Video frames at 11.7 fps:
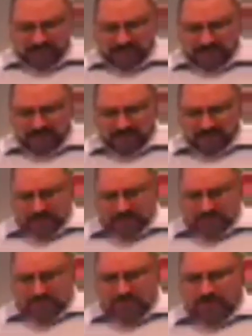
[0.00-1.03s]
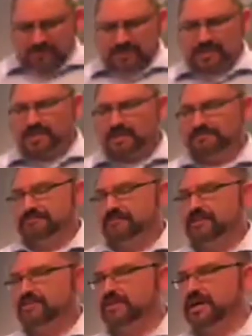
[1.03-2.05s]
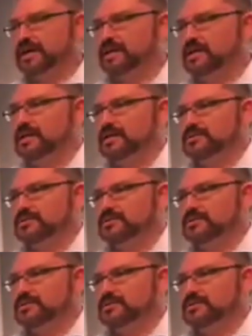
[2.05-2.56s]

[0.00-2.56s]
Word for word: And truth is a gift, right?